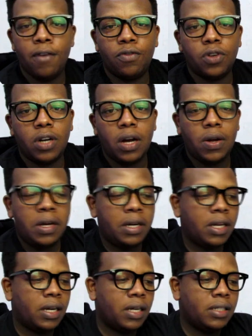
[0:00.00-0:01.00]
For
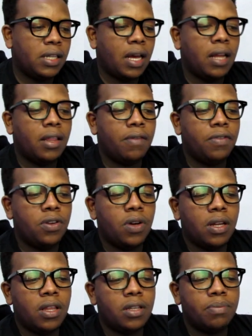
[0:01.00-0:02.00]
now, let's end the
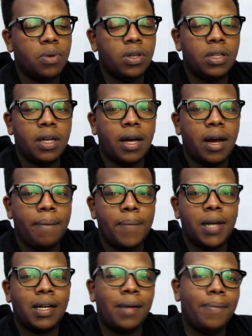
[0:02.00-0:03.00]
video at this point,
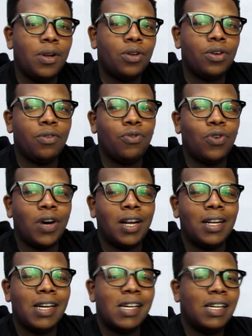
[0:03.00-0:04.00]
but I'll be looking
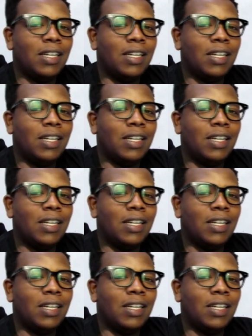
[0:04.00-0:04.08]
forward